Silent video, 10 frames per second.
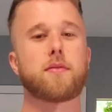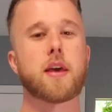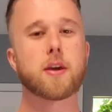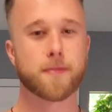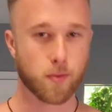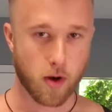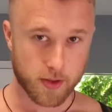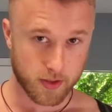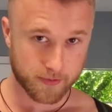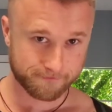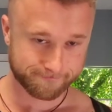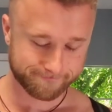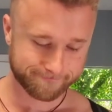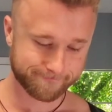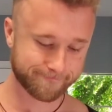Thank you for watching.
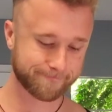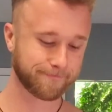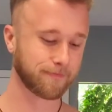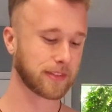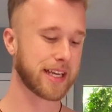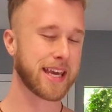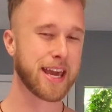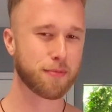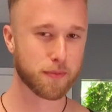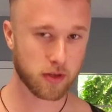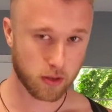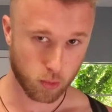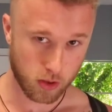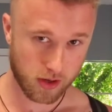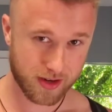Keep up the
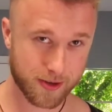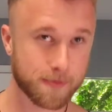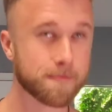good work.